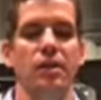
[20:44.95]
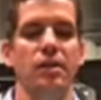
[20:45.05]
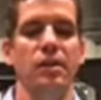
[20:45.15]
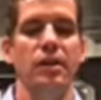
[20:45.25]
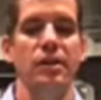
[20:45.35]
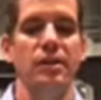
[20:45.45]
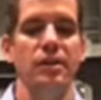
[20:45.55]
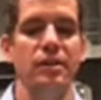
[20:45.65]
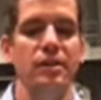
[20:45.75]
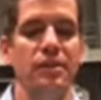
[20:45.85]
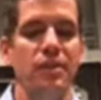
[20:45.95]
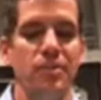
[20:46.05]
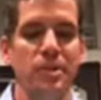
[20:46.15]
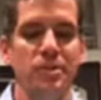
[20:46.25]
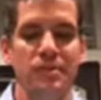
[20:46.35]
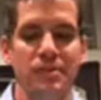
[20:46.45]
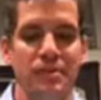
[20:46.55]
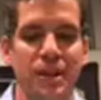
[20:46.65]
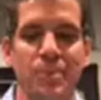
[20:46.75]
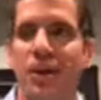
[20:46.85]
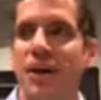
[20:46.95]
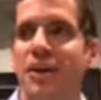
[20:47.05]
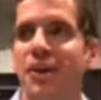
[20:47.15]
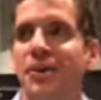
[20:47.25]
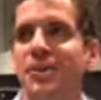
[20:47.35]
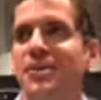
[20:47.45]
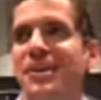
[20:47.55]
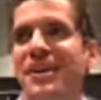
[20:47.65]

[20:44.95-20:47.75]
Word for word: Uh, you ever been hit by an arrow?